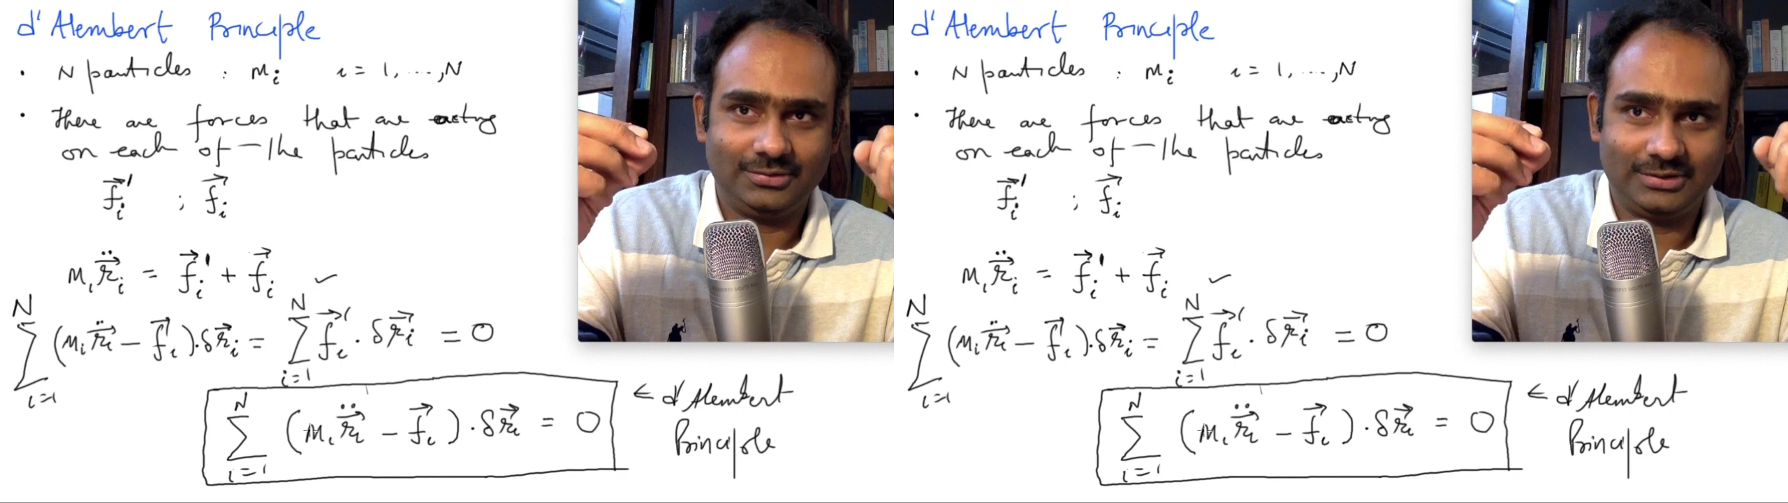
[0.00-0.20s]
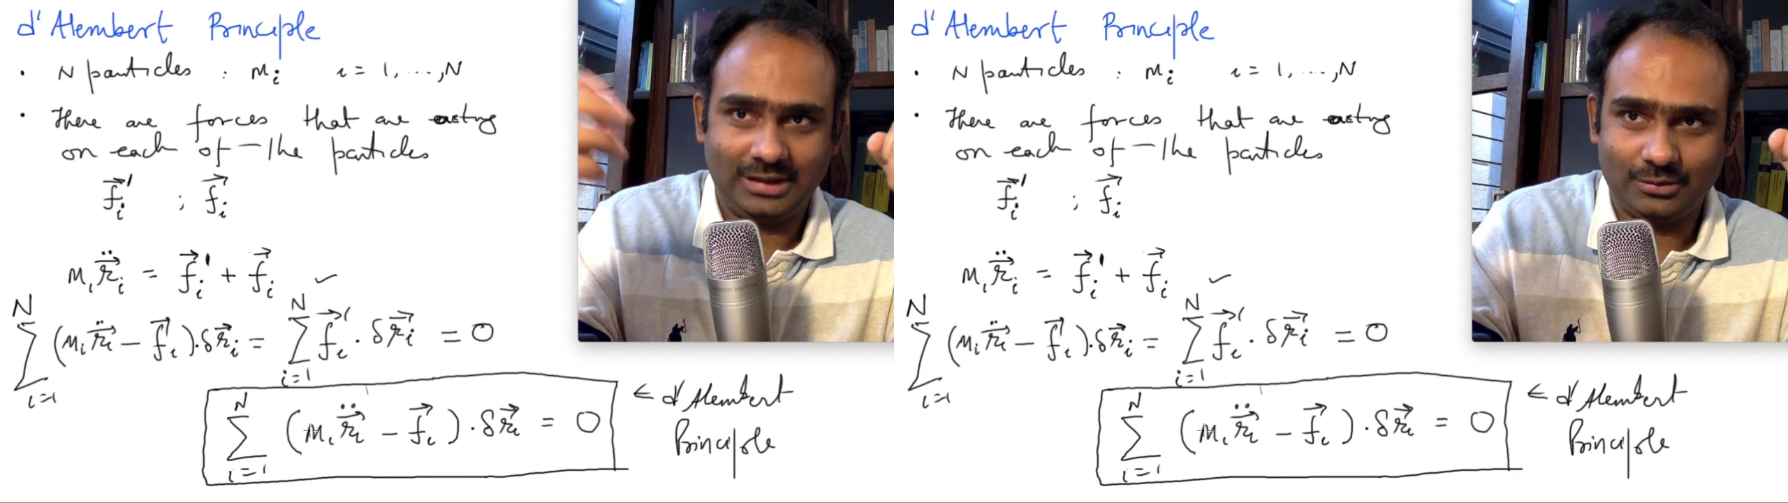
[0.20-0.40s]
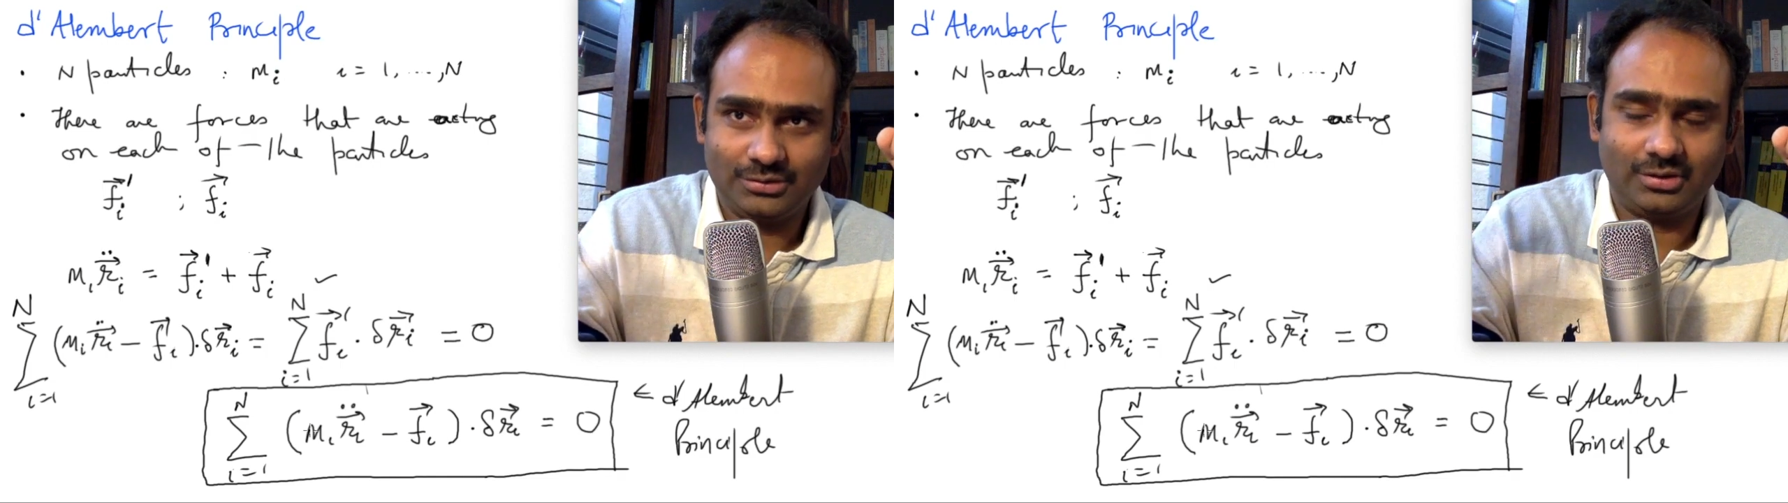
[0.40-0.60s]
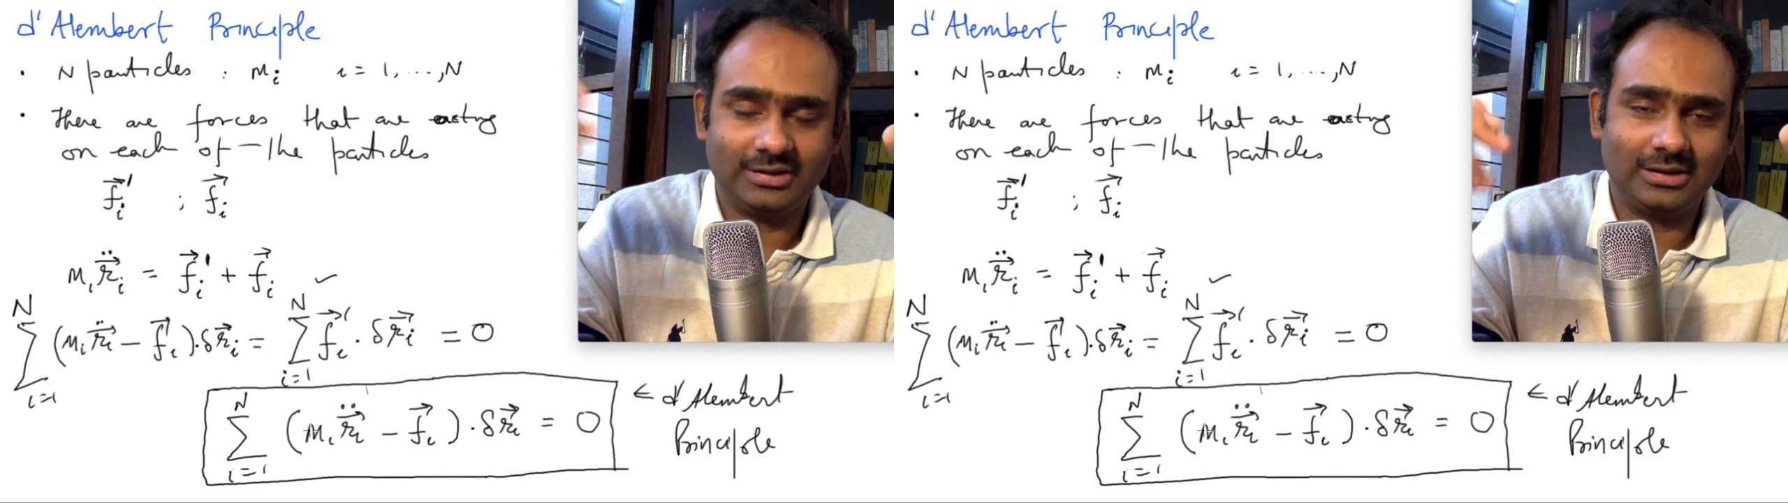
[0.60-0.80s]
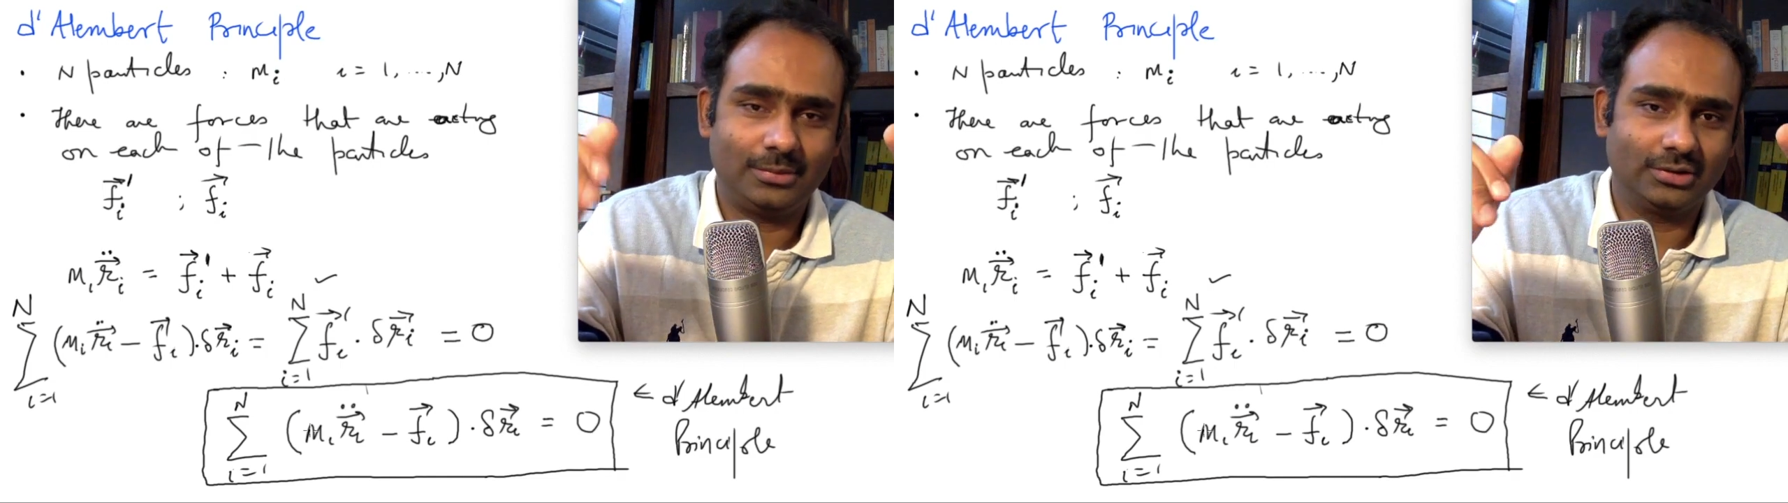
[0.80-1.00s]
which I was
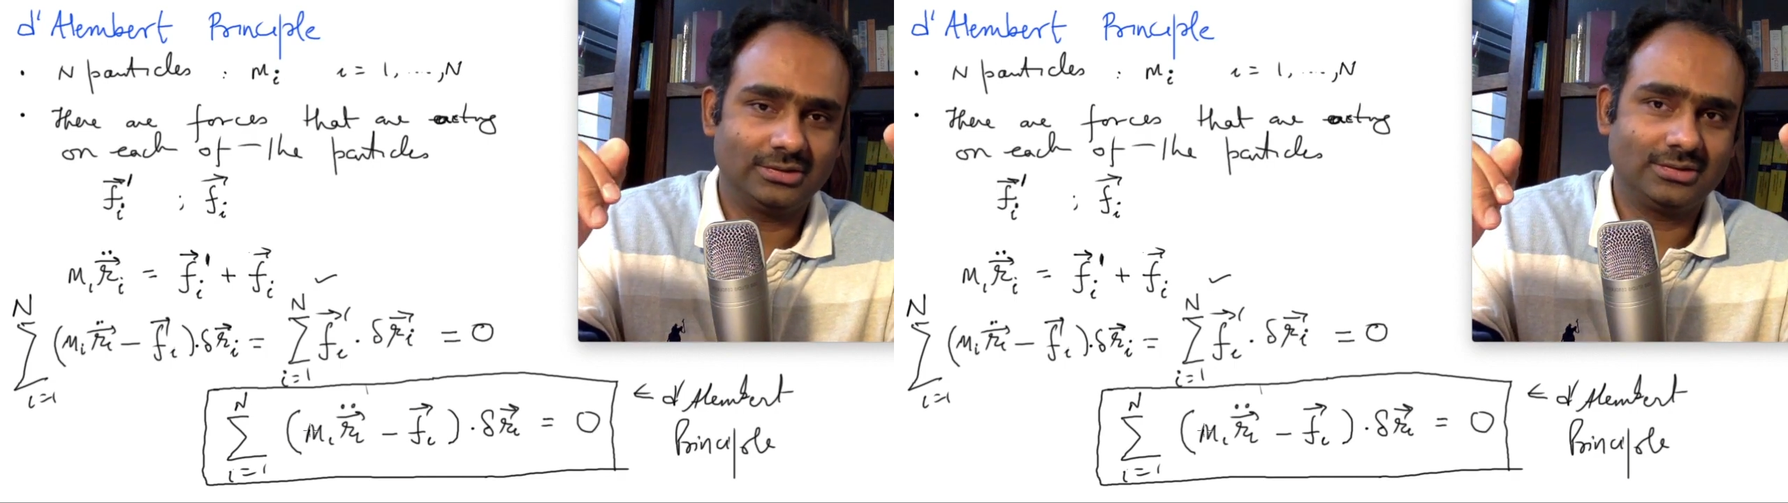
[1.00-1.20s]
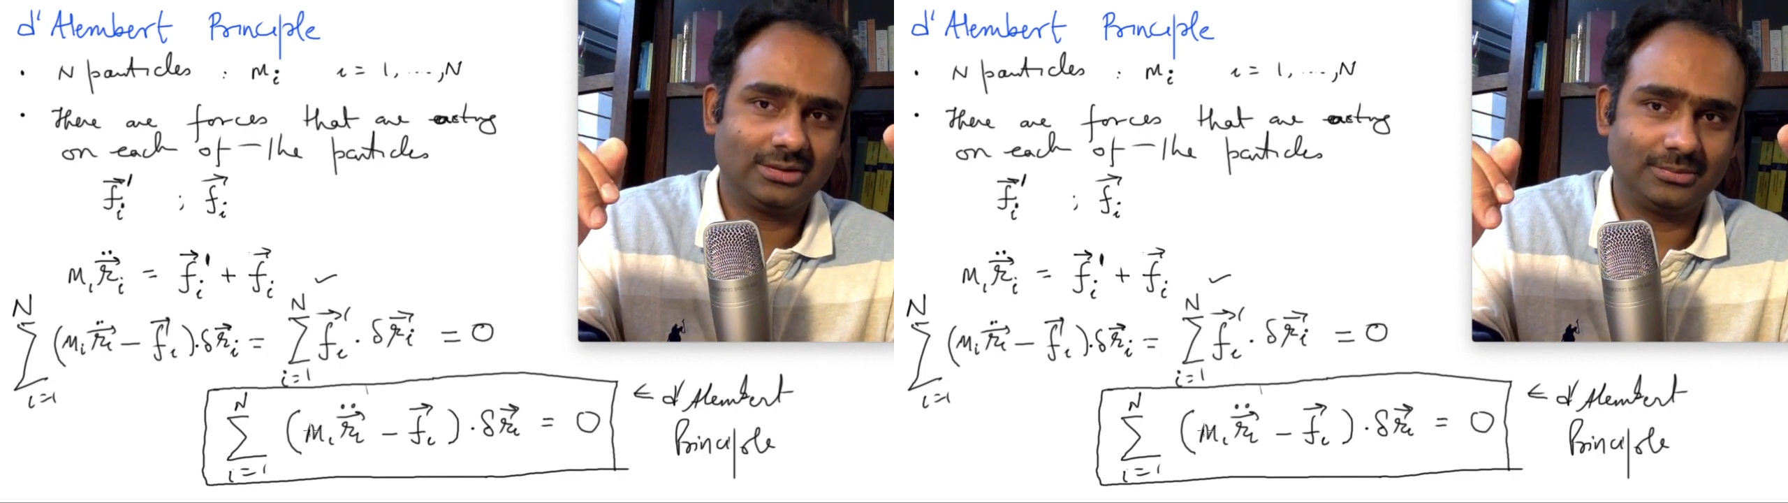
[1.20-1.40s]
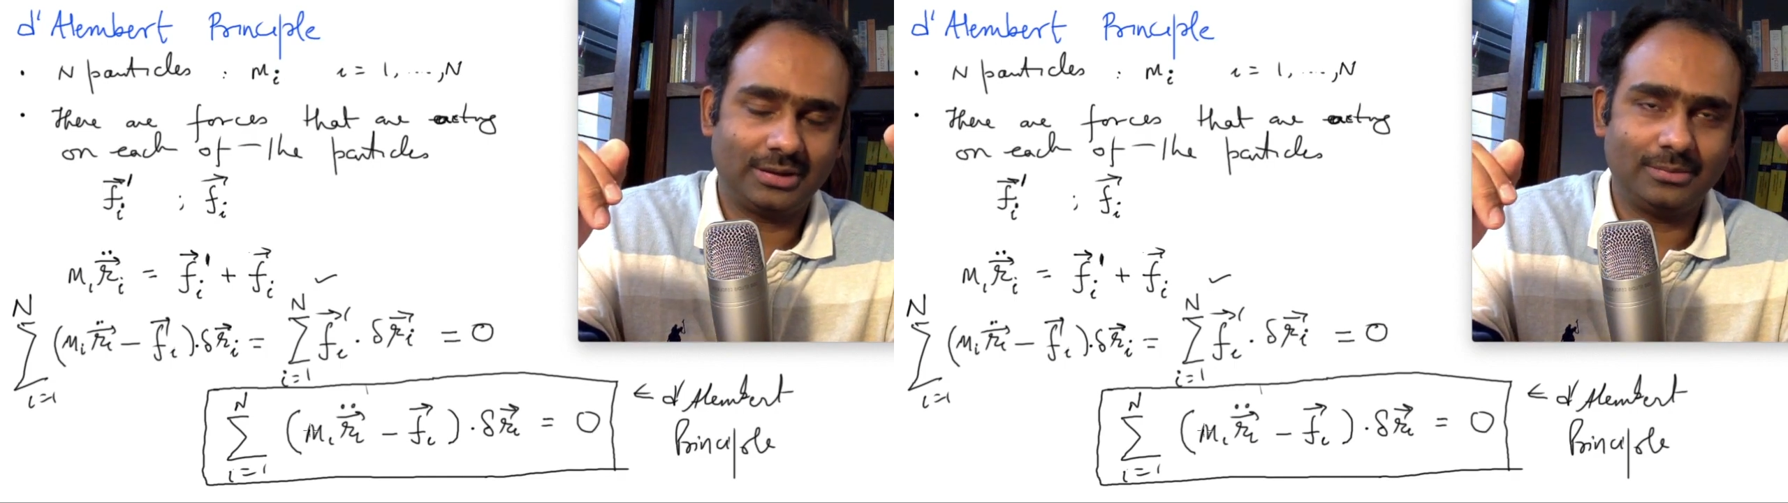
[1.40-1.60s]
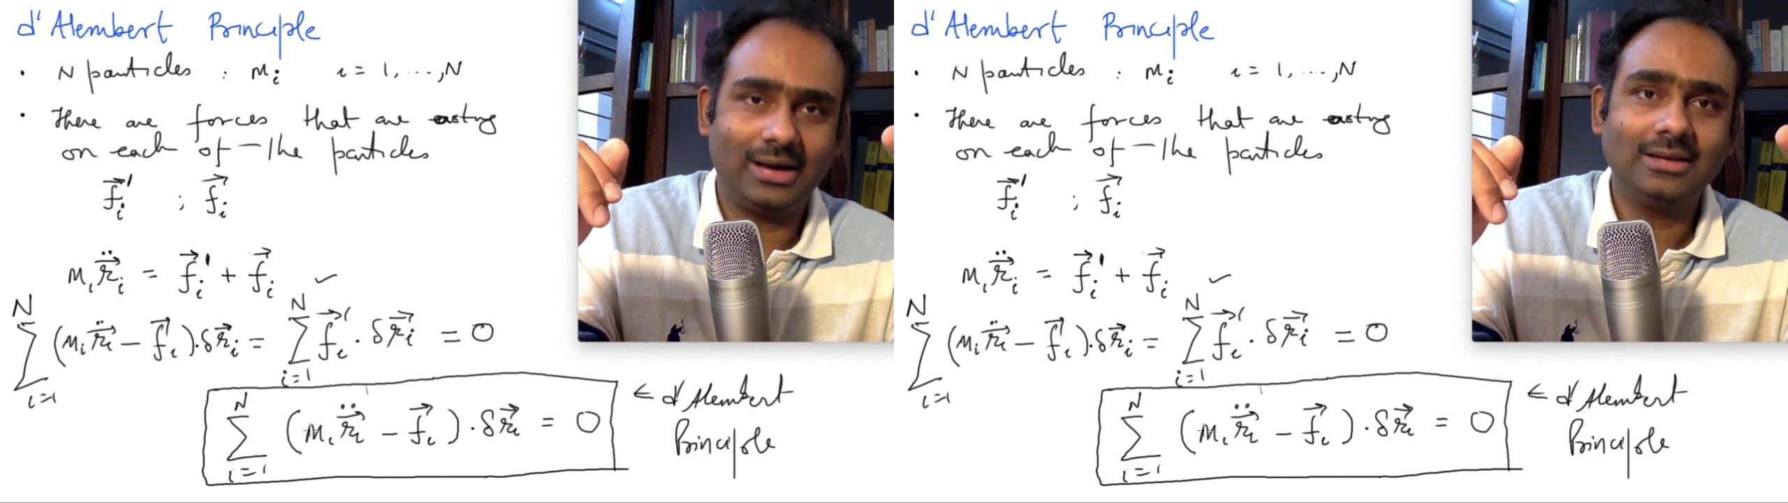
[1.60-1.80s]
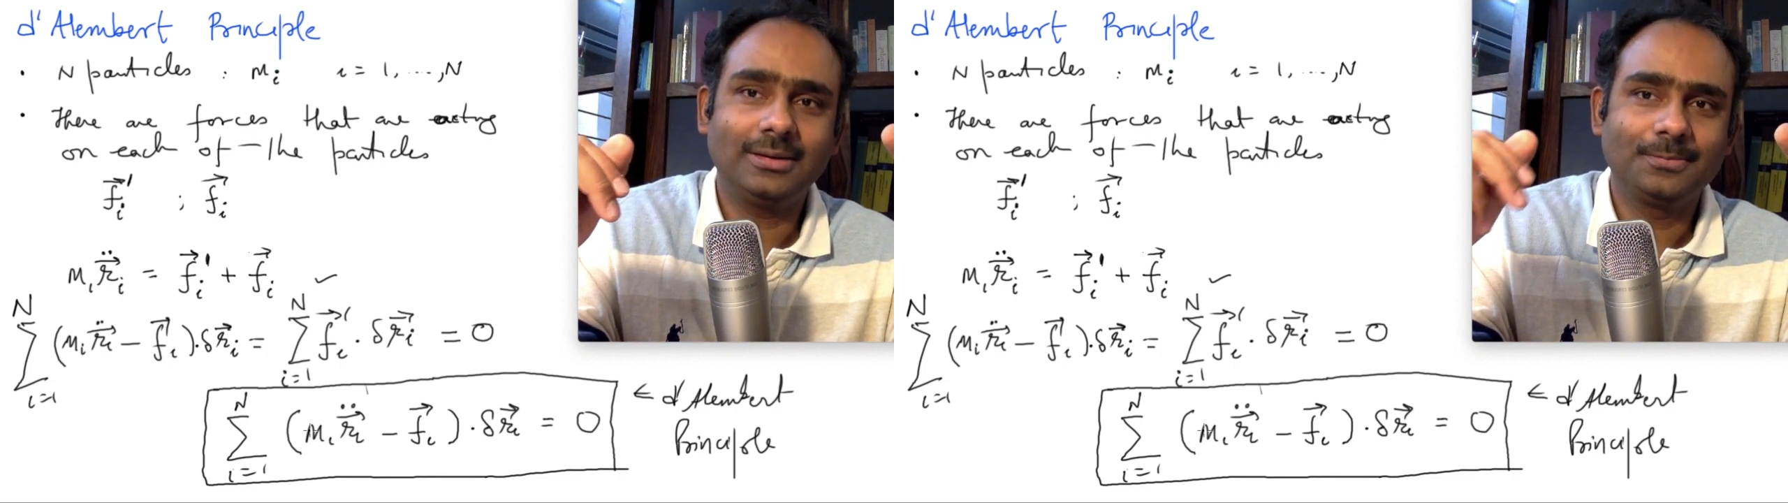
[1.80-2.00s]
talking about some time back.